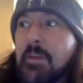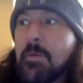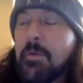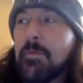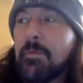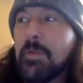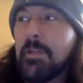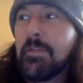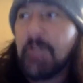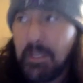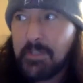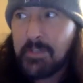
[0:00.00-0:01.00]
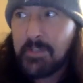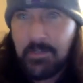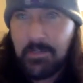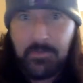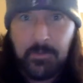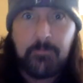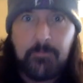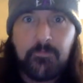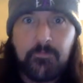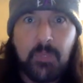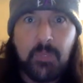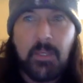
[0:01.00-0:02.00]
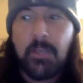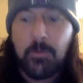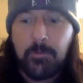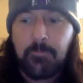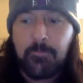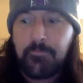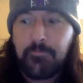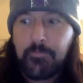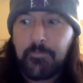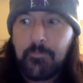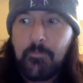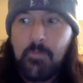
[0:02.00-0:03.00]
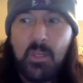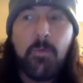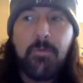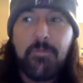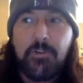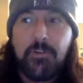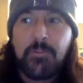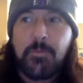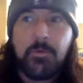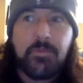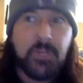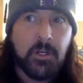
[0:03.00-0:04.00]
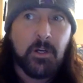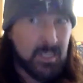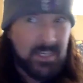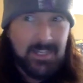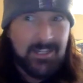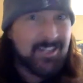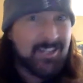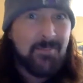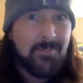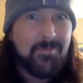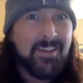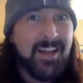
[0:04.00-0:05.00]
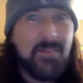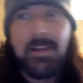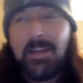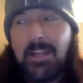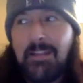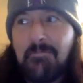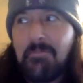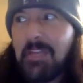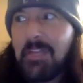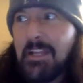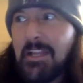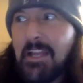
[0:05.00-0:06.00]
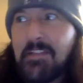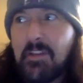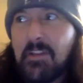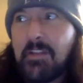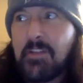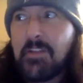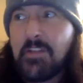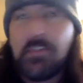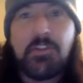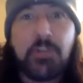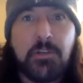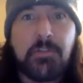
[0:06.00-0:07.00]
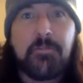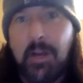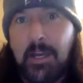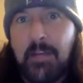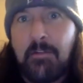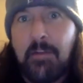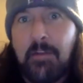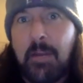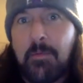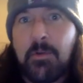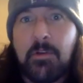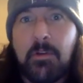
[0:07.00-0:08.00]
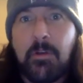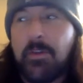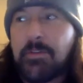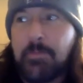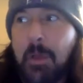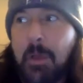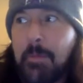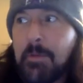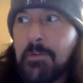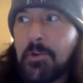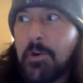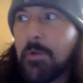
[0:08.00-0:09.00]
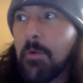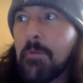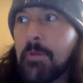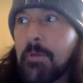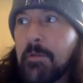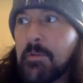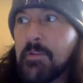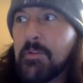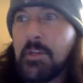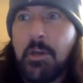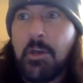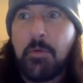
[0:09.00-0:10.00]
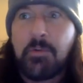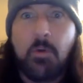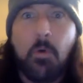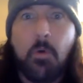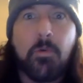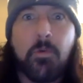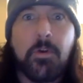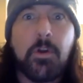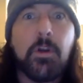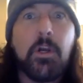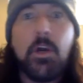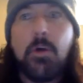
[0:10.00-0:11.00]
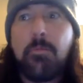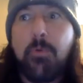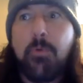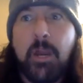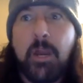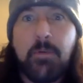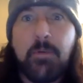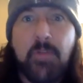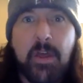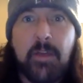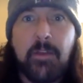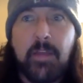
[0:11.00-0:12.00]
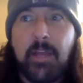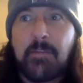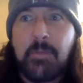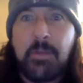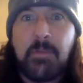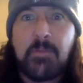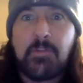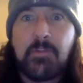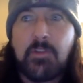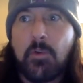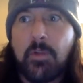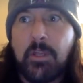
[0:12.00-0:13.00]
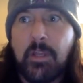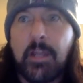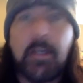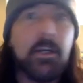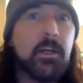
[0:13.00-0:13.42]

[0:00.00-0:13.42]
we live in East Nashville, in Inglewood. When we first moved here, I mean, it's a gentrified neighborhood. I know that's probably a dirty word, but it was an older, poor neighborhood that has been slowly like,